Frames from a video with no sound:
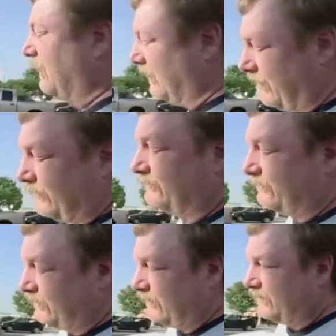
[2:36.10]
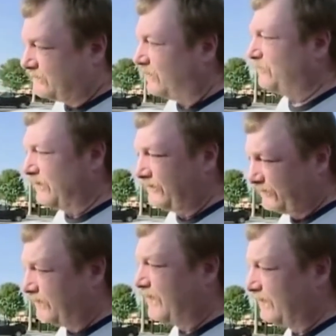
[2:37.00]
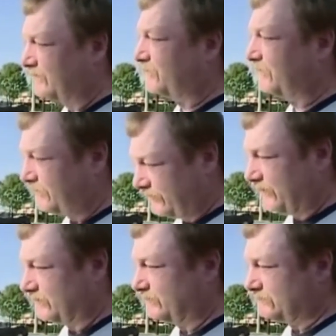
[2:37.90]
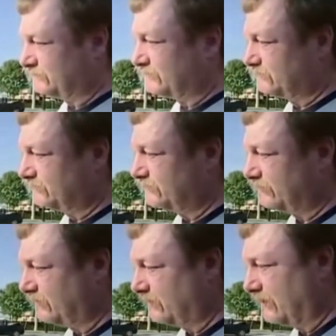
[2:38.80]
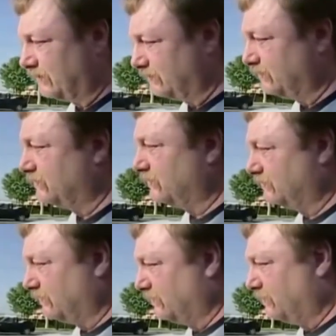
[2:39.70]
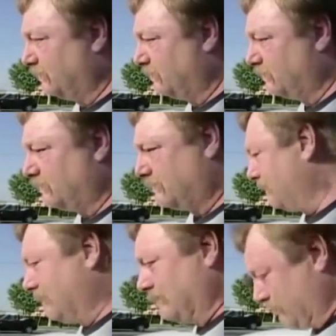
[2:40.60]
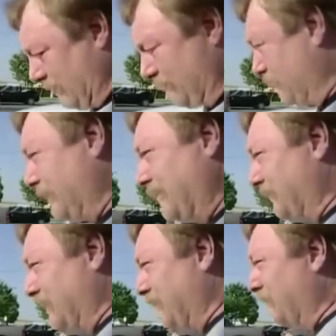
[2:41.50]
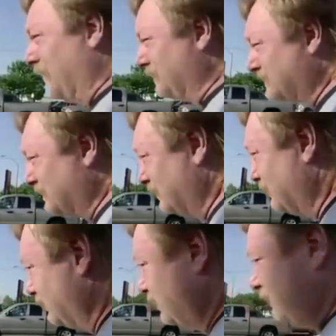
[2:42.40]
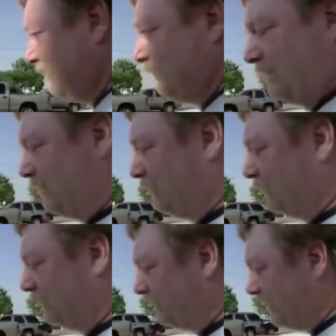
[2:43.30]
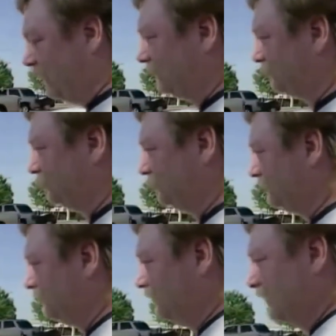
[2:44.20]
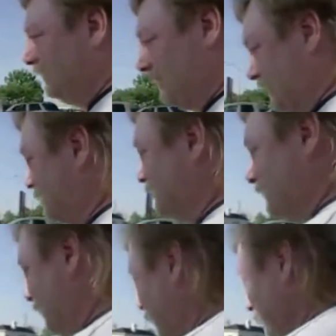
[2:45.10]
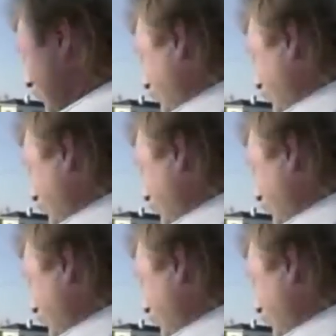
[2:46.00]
and he sold me $30 worth of drugs. Okay. That he just sold you the one hit though, with the thirty dollar hit. Whatever that was. Okay. I wasn't gonna hide it from you. This is gonna kill my